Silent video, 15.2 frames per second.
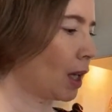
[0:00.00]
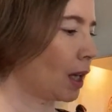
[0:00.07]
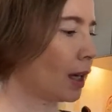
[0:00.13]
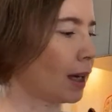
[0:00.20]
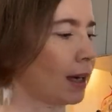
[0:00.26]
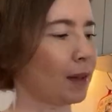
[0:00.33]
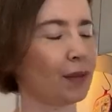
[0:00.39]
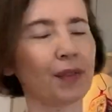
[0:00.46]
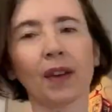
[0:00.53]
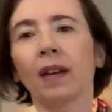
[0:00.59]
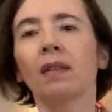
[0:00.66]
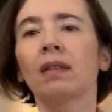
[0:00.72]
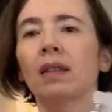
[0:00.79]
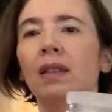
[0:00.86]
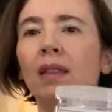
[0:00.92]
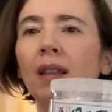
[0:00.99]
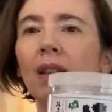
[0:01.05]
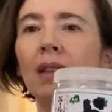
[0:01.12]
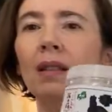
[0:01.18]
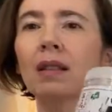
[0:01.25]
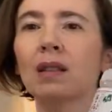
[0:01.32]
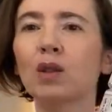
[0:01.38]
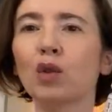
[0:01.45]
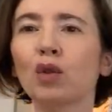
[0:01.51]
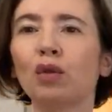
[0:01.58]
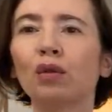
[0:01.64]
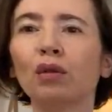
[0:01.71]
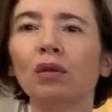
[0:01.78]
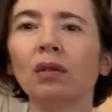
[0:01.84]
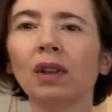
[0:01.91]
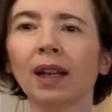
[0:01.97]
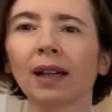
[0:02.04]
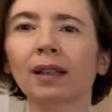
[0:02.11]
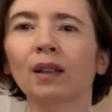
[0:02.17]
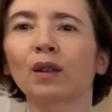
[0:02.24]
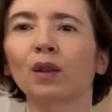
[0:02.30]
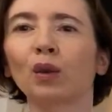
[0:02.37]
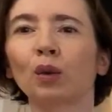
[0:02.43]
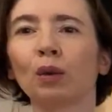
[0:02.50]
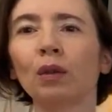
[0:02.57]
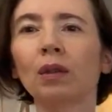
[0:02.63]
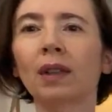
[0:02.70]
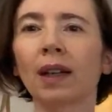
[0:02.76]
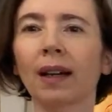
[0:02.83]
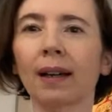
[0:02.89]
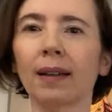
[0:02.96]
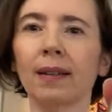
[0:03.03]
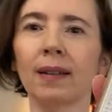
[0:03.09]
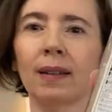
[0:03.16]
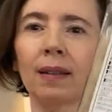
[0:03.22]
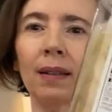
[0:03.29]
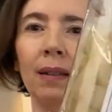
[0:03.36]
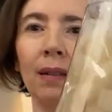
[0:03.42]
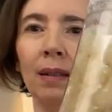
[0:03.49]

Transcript: I found this, do you know Rakkyo, guys?